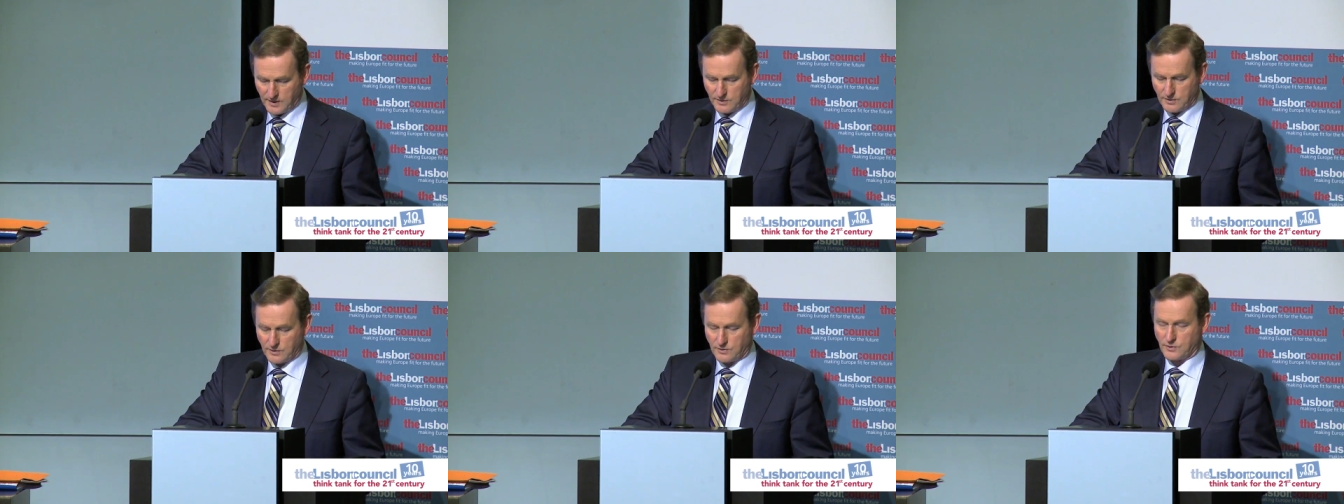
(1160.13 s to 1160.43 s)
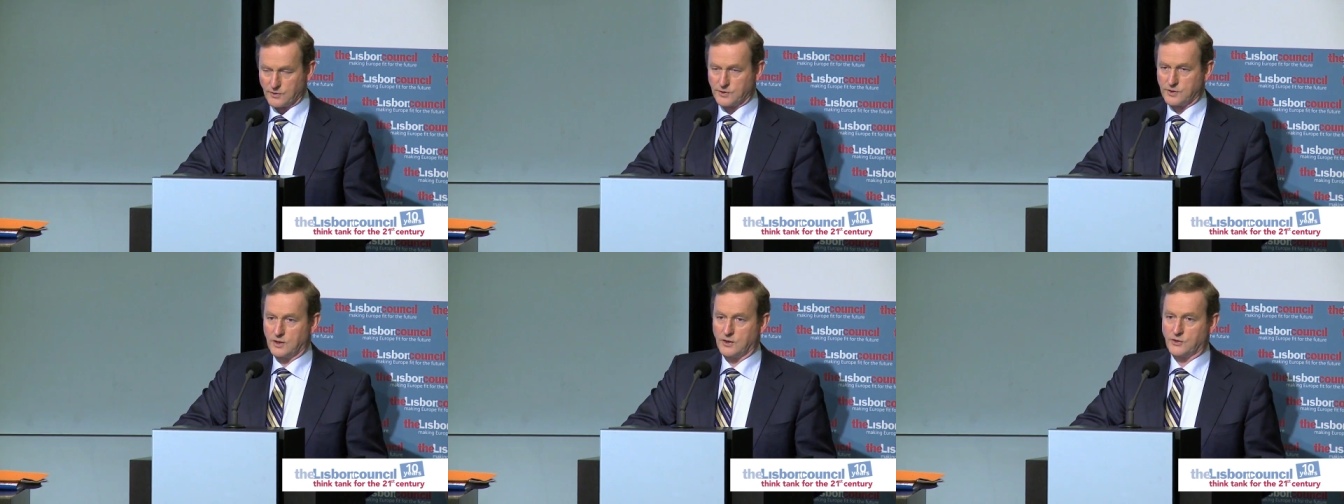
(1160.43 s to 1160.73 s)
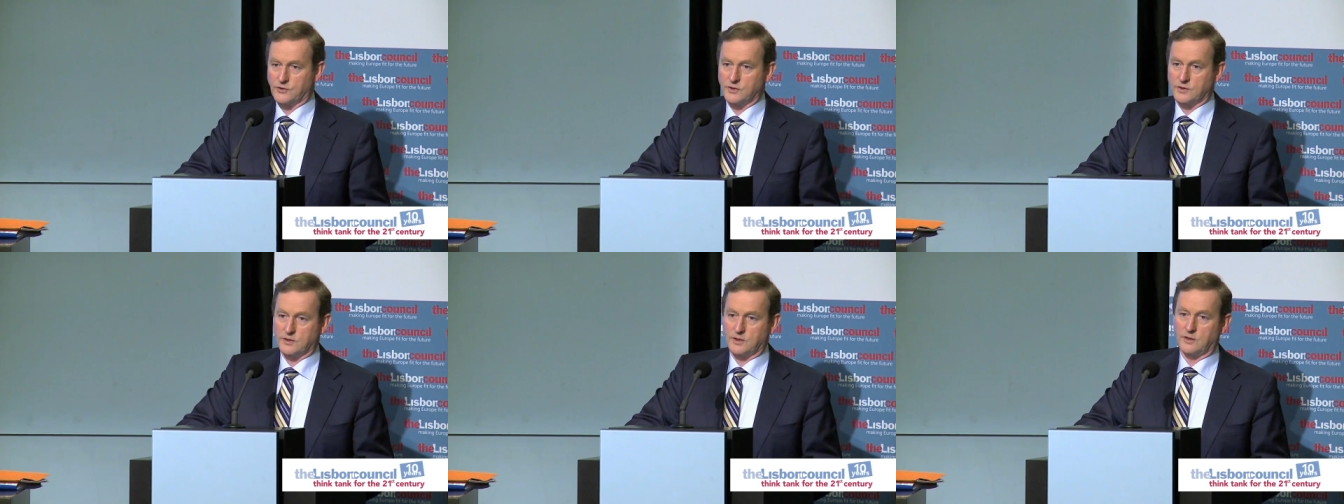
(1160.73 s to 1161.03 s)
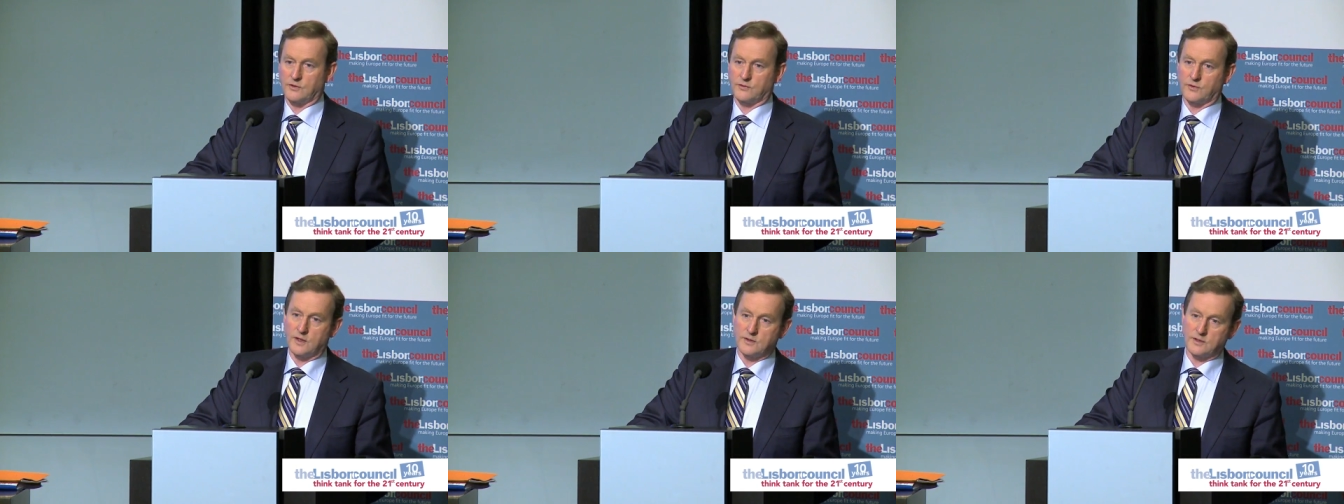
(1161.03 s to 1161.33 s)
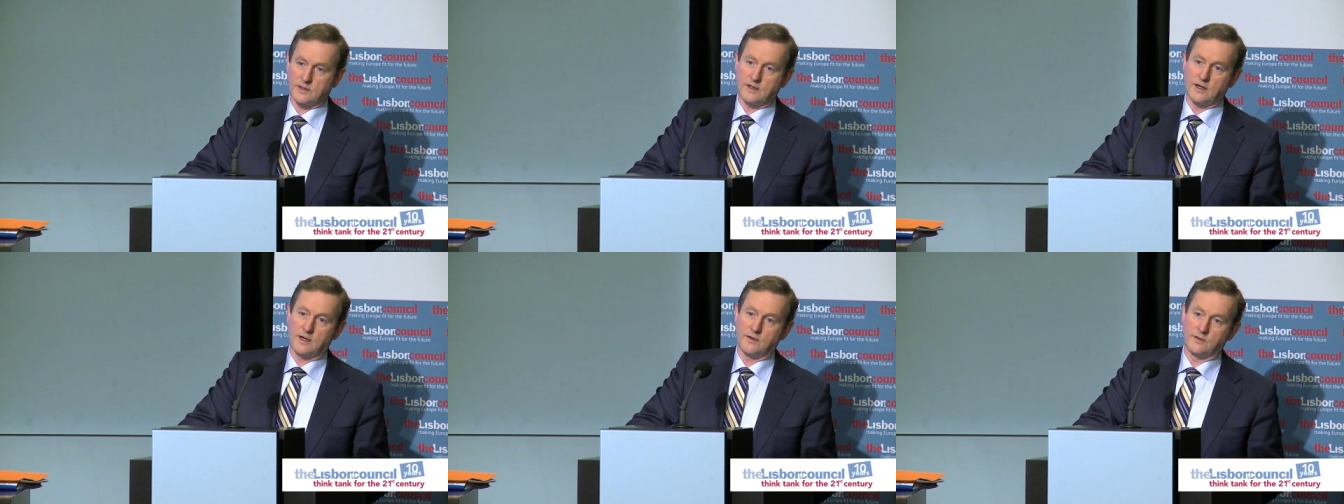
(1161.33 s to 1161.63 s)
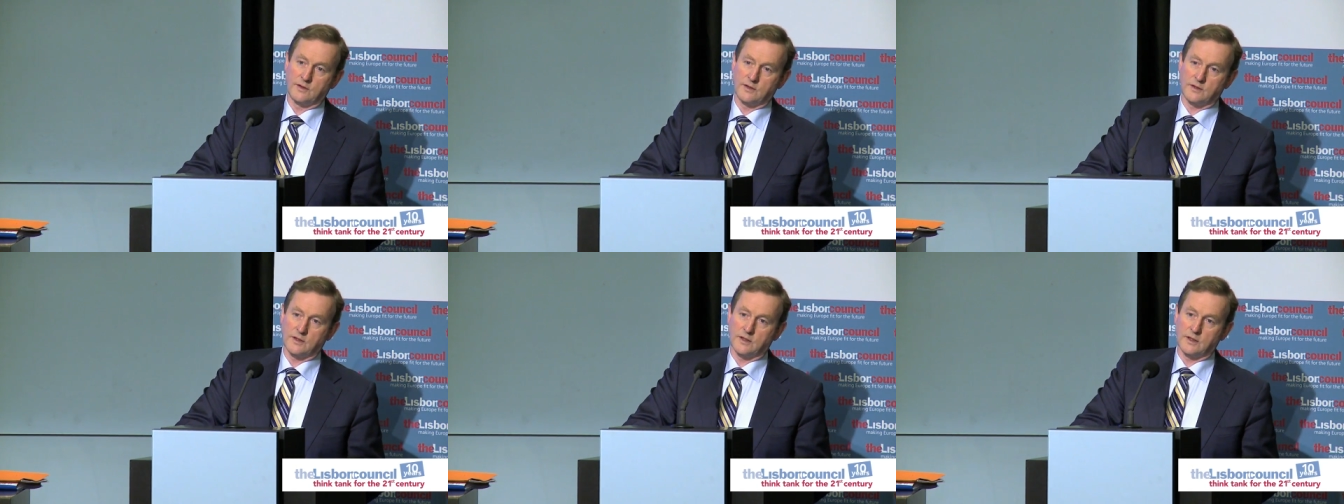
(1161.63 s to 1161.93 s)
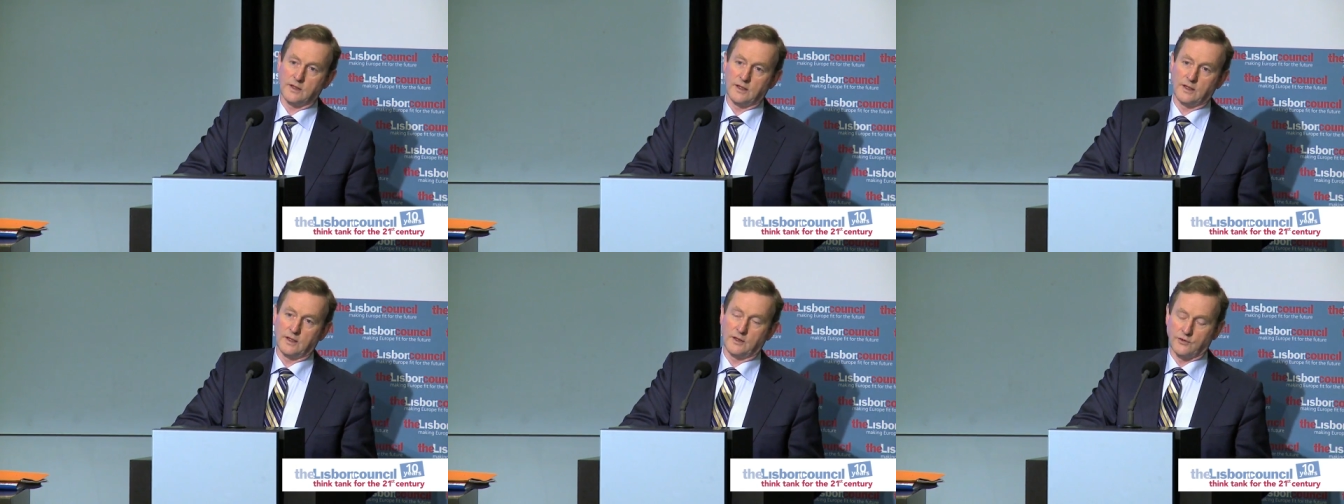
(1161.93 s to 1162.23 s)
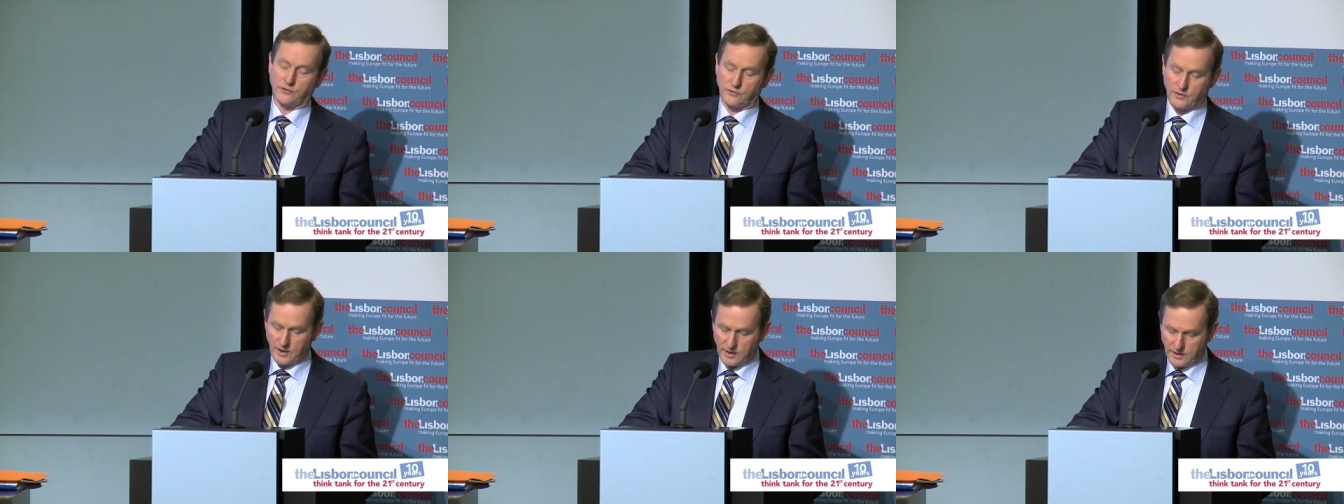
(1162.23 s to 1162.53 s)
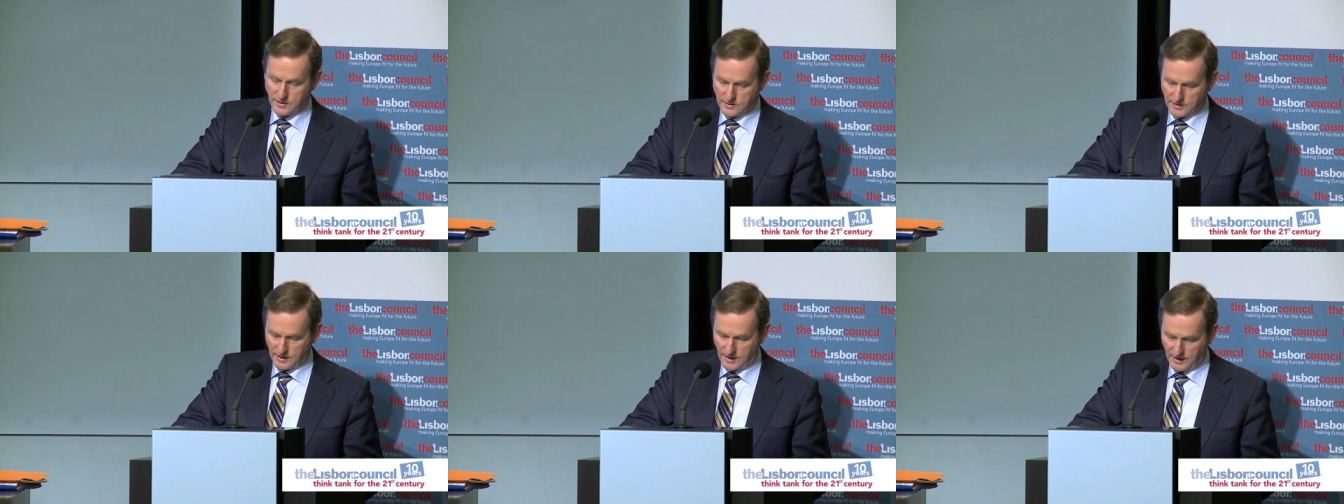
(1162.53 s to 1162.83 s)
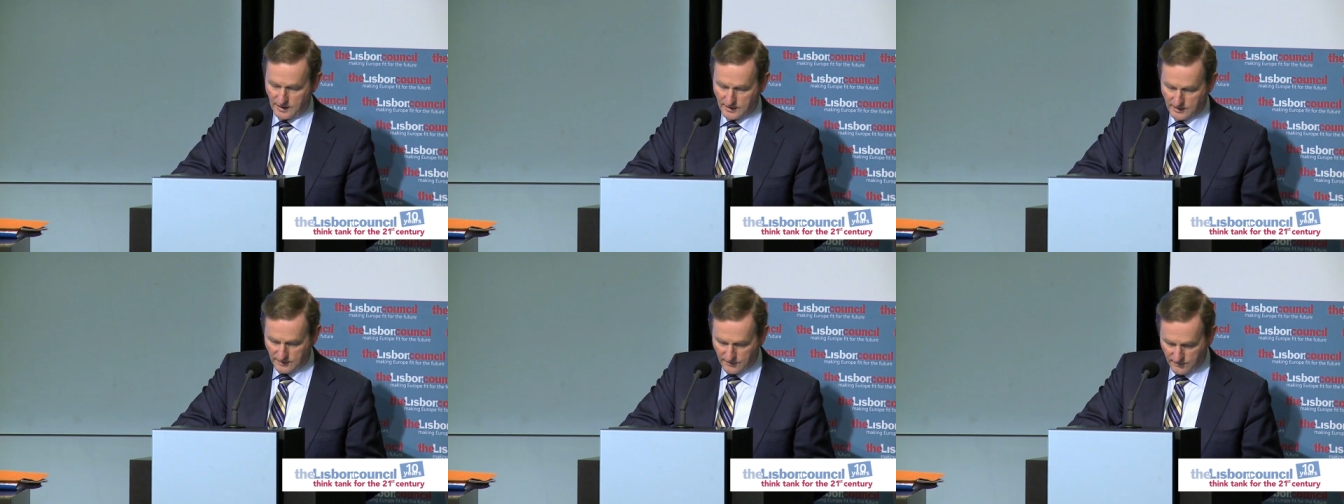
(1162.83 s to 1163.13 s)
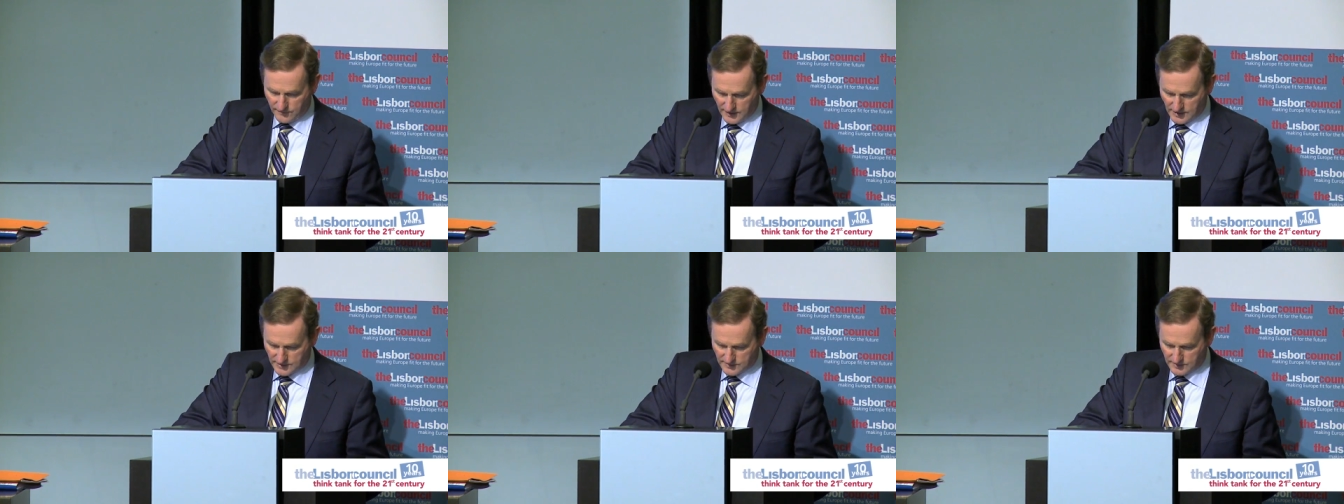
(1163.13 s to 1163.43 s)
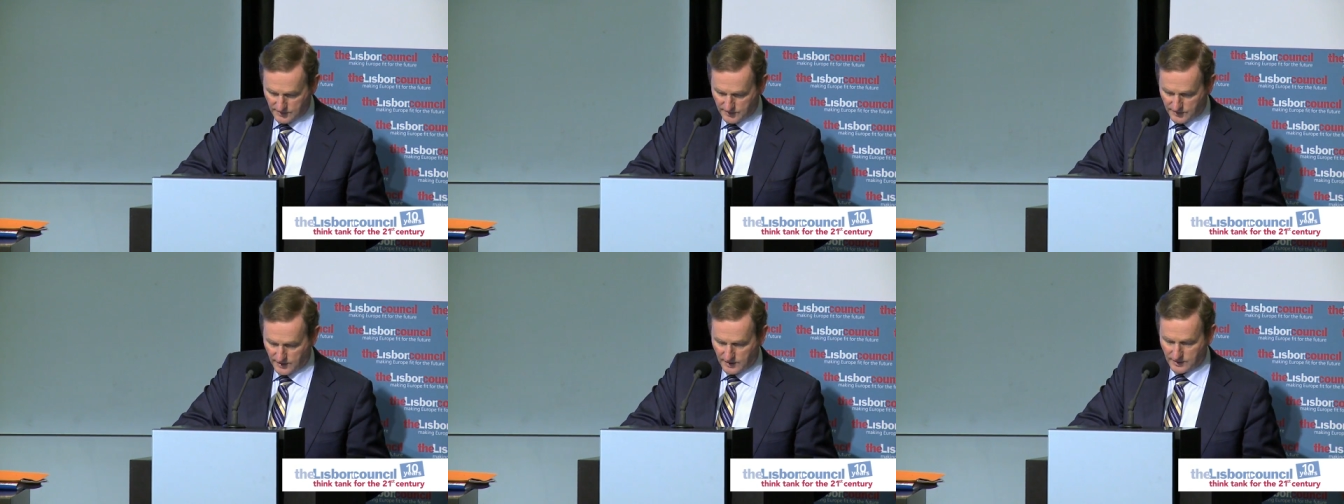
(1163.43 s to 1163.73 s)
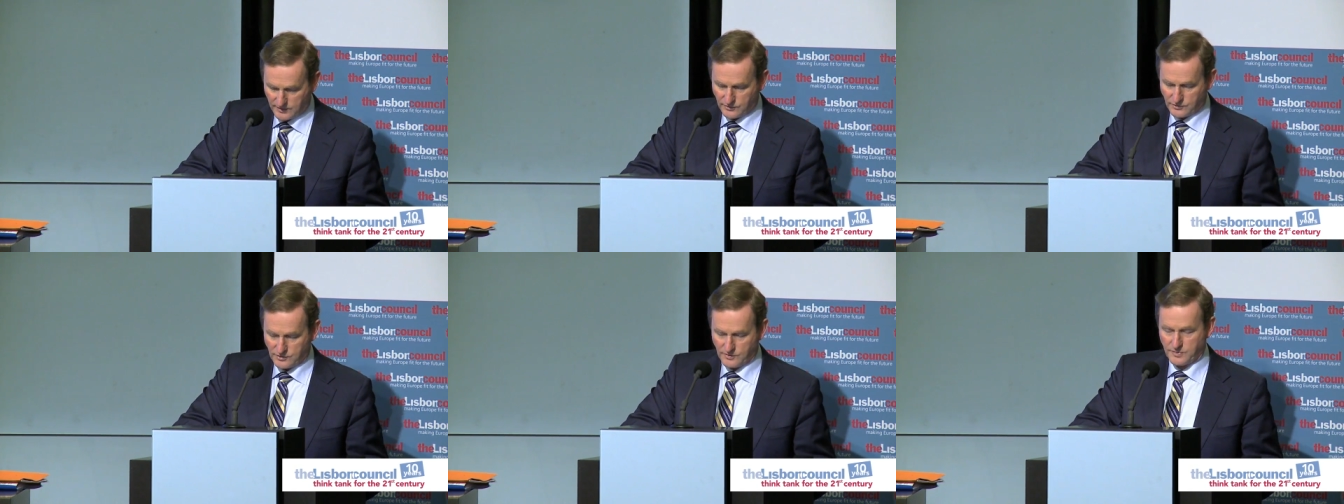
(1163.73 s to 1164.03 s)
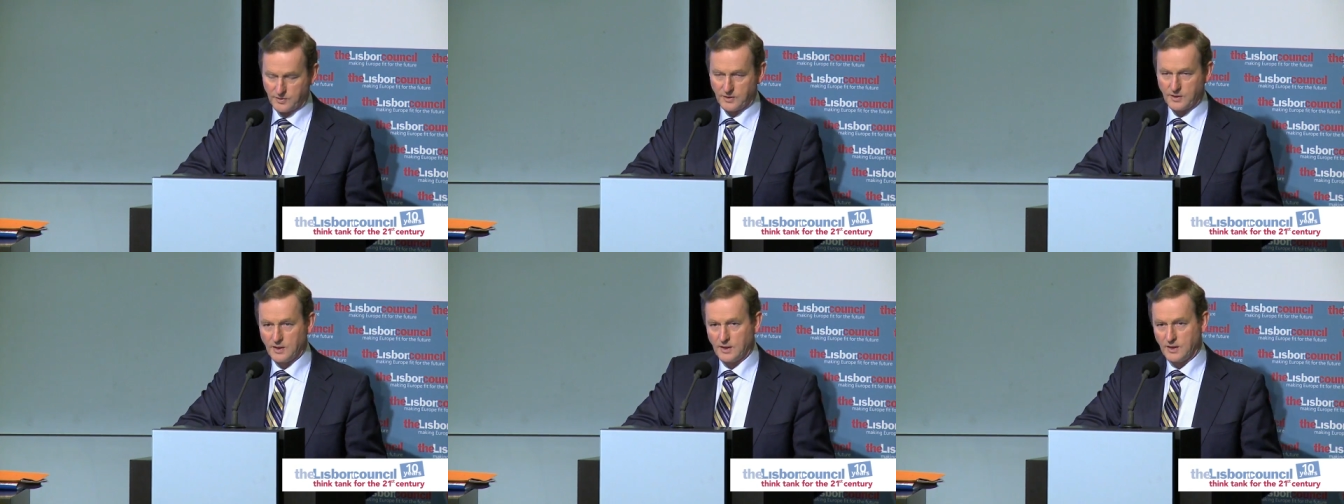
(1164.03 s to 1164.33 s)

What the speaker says: negotiations on transatlantic trade and investment partnership